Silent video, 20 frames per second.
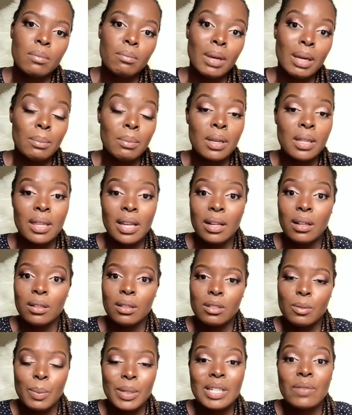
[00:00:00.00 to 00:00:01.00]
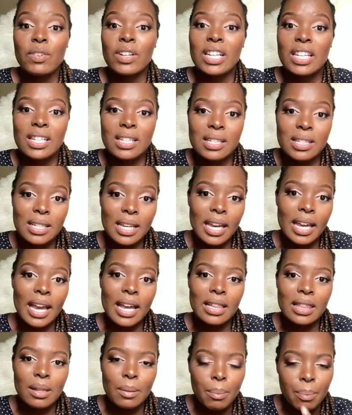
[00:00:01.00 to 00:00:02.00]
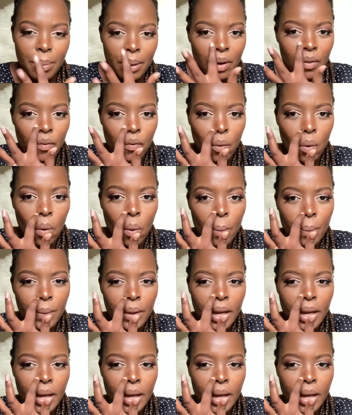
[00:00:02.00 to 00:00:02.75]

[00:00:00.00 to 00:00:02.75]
maybe they'll specifically say at the Big Four.